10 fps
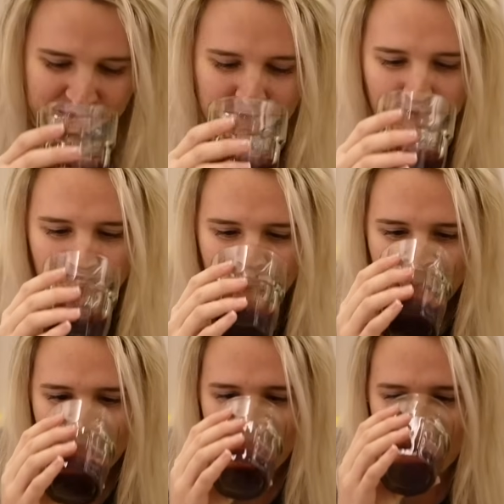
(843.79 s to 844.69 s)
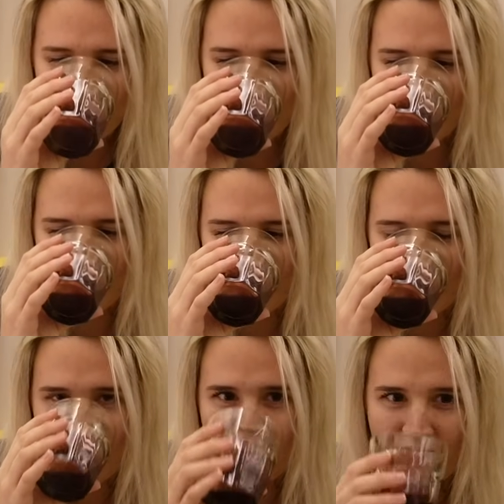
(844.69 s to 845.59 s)
Is that blueberry like
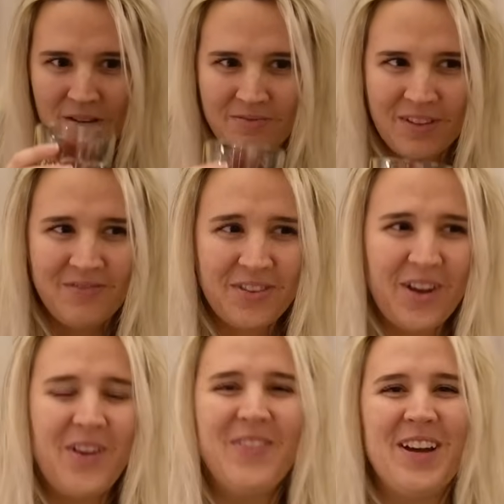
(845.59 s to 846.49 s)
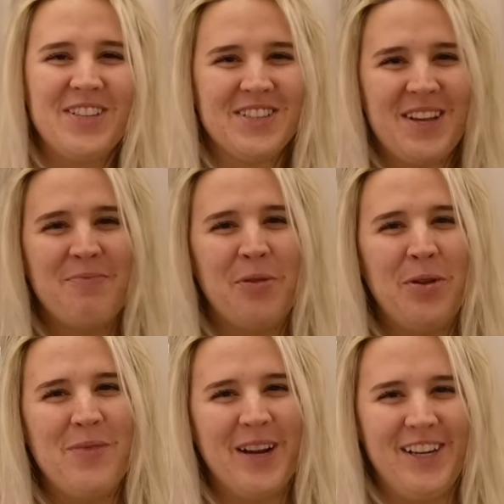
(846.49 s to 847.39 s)
concentrate? Oh my gosh, it's like
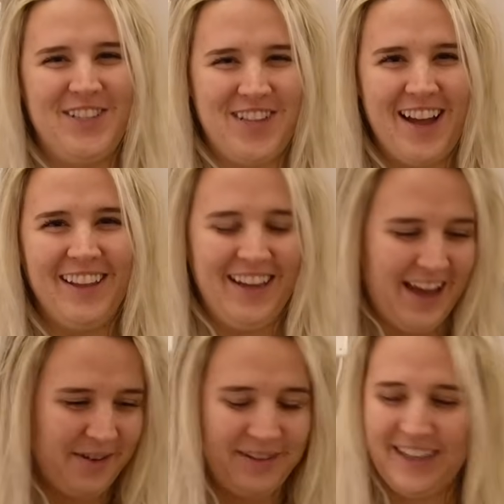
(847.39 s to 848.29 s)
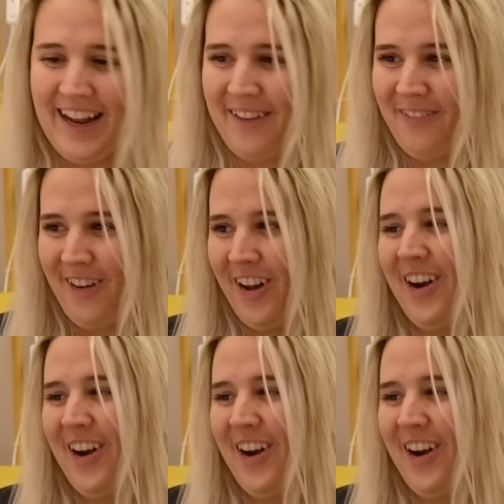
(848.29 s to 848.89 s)
blueberry jelly. Yeah, we need to add water.